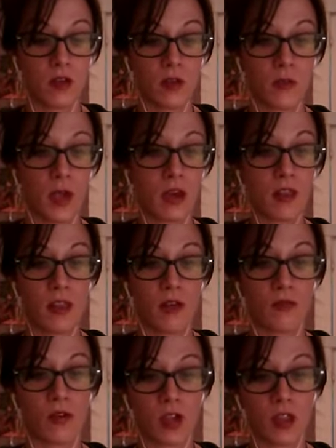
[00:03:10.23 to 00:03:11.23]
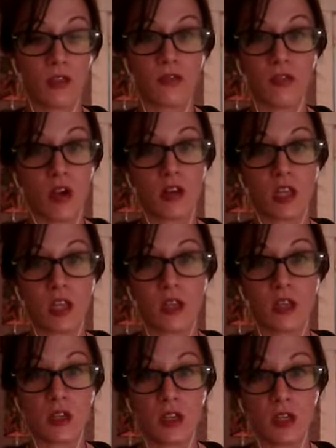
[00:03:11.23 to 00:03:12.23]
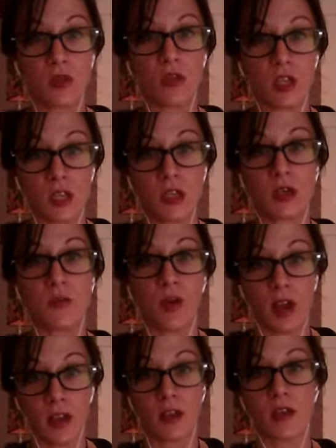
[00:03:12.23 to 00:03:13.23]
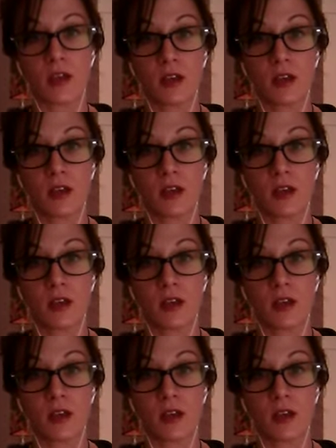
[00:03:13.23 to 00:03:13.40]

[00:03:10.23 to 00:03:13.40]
I'm getting that really strongly. You need a break,